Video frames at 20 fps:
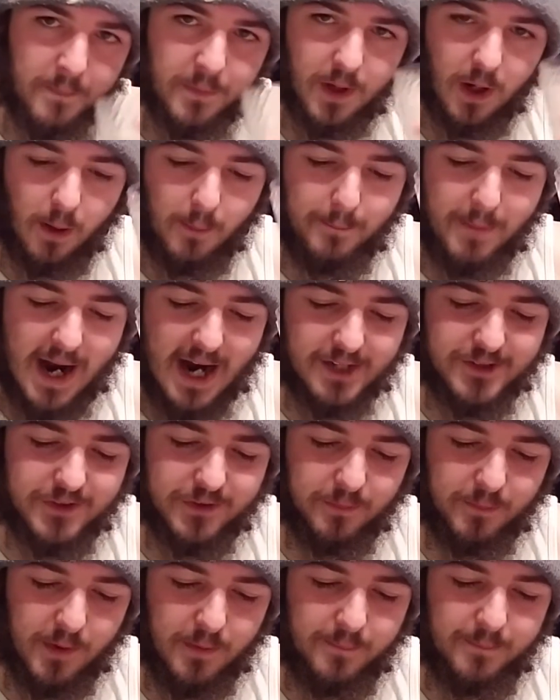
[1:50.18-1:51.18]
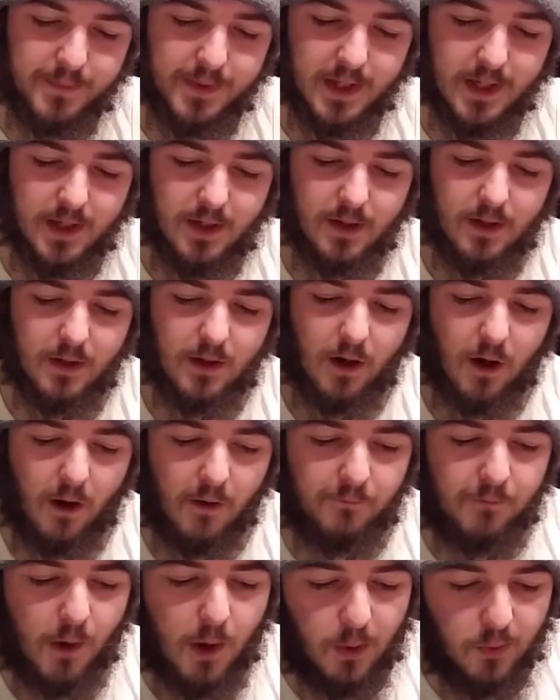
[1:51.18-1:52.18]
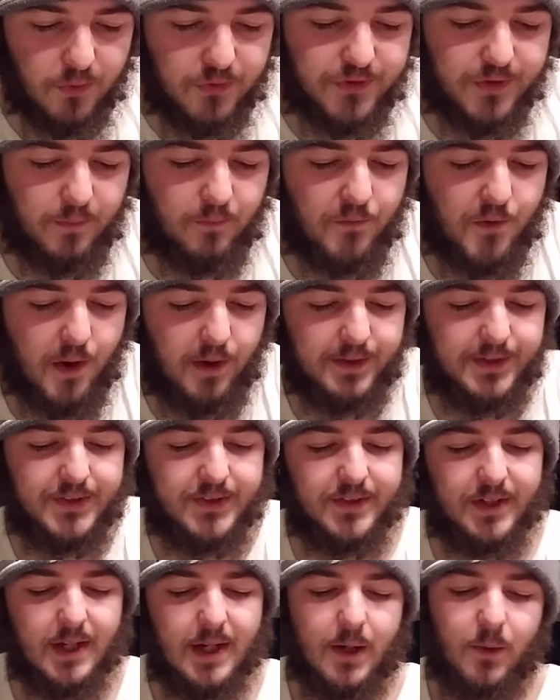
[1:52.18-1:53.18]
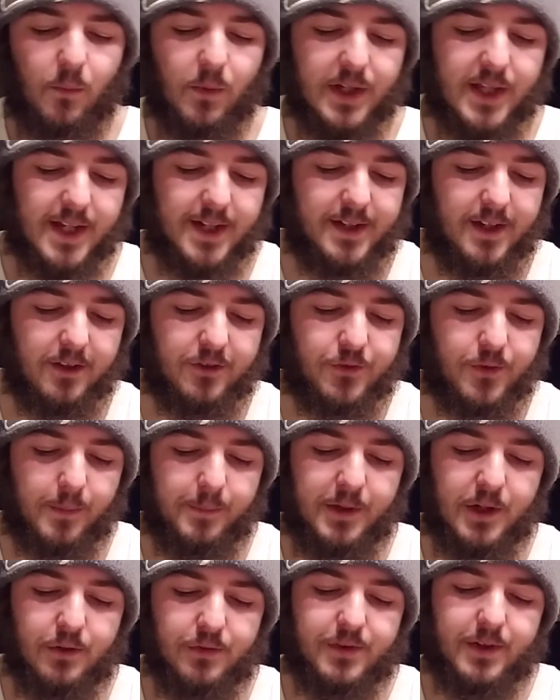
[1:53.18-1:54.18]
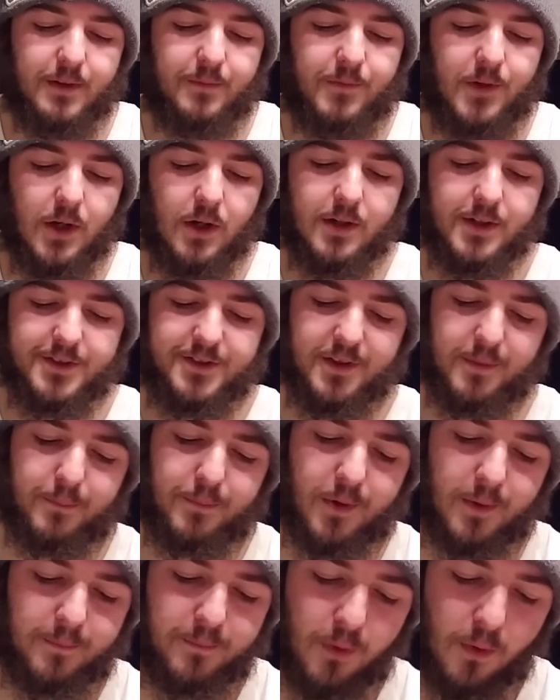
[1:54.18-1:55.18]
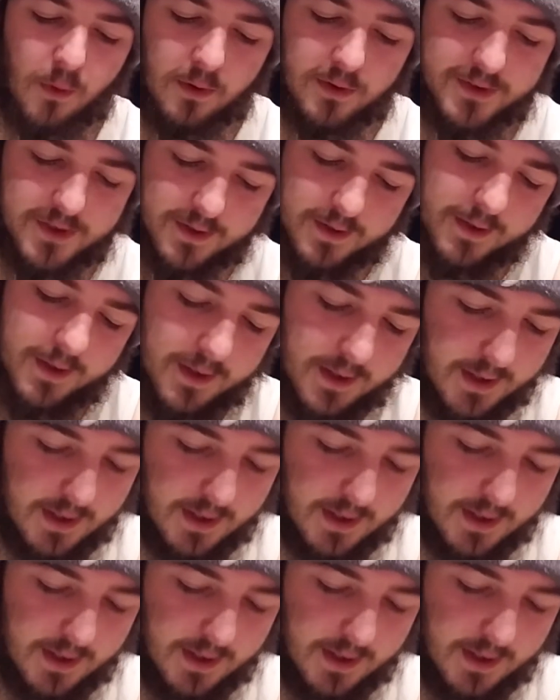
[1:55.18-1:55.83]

A maximum of wholesome wants with a distribution of goods in proportion